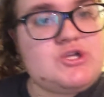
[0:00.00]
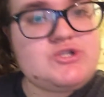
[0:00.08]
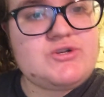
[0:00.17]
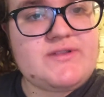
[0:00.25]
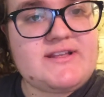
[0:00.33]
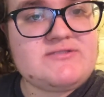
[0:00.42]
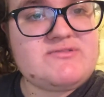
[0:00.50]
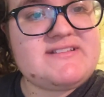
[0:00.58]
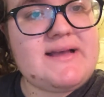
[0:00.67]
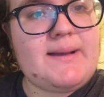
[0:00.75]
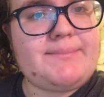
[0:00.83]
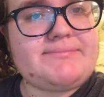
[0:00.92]
So that's
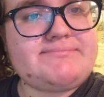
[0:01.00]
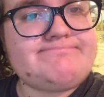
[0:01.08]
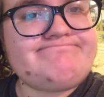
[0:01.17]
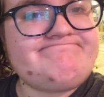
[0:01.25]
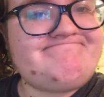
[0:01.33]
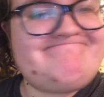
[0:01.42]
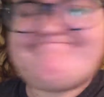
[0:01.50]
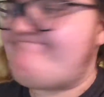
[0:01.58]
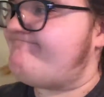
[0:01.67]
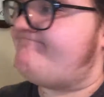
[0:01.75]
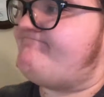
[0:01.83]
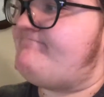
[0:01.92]
what's up.
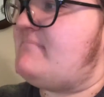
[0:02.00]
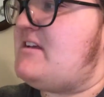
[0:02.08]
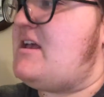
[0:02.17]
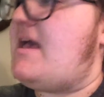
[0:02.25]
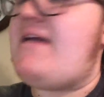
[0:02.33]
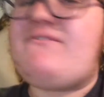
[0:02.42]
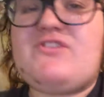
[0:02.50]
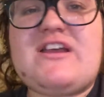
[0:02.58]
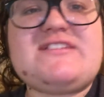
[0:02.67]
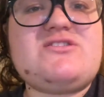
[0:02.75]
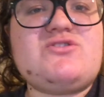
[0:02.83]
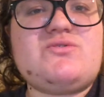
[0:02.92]
If you
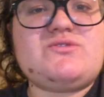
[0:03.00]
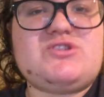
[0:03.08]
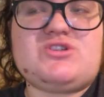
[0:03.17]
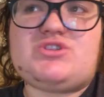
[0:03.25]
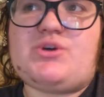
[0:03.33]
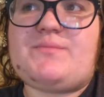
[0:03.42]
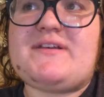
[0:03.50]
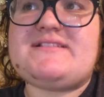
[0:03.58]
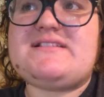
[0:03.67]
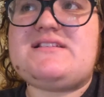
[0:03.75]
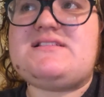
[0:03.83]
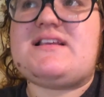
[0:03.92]
guys don't know what George
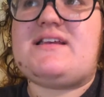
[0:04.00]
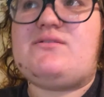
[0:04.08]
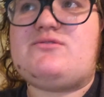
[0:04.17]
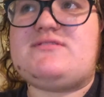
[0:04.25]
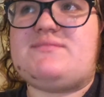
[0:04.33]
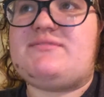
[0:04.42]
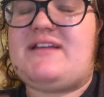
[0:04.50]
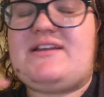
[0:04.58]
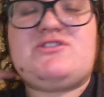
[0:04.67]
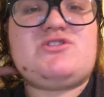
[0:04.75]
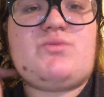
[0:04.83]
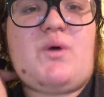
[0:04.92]
Lopez is, it was something I
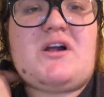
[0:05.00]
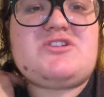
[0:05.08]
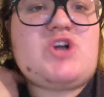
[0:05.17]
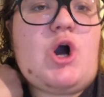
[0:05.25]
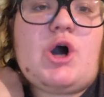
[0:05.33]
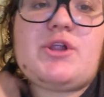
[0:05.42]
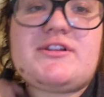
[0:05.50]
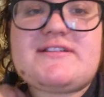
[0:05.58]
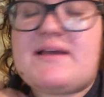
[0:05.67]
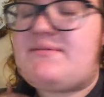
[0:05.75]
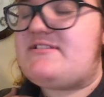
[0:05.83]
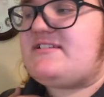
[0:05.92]
used to watch all the
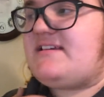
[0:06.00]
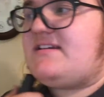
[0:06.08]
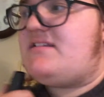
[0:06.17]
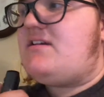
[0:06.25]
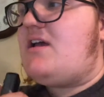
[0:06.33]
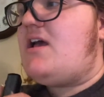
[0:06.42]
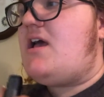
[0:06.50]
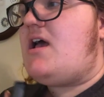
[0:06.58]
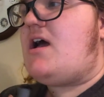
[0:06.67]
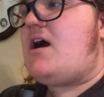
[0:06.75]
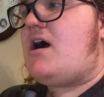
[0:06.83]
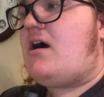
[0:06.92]
time as a kid.
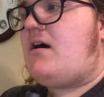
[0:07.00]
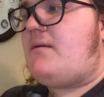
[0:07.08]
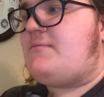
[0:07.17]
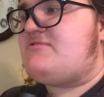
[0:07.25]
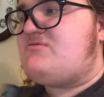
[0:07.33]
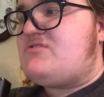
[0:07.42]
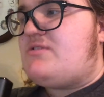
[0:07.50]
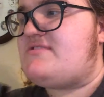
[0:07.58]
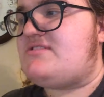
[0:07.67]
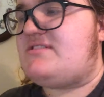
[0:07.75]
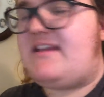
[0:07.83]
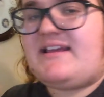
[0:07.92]
It was
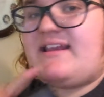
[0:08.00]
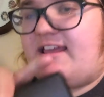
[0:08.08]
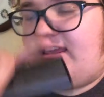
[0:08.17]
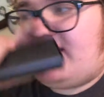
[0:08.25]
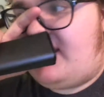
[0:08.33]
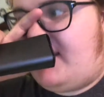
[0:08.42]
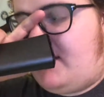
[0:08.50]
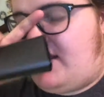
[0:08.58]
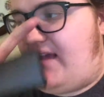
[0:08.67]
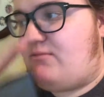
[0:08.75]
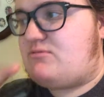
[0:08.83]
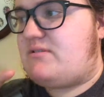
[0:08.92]
always on Nick and Knight, and
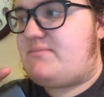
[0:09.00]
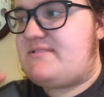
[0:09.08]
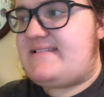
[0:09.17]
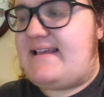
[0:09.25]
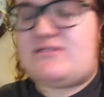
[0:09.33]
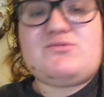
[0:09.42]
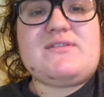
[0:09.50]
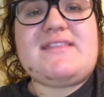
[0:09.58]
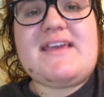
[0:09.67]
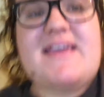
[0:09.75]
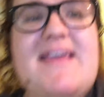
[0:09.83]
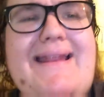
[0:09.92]
I was obsessed with
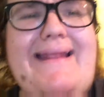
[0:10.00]
it,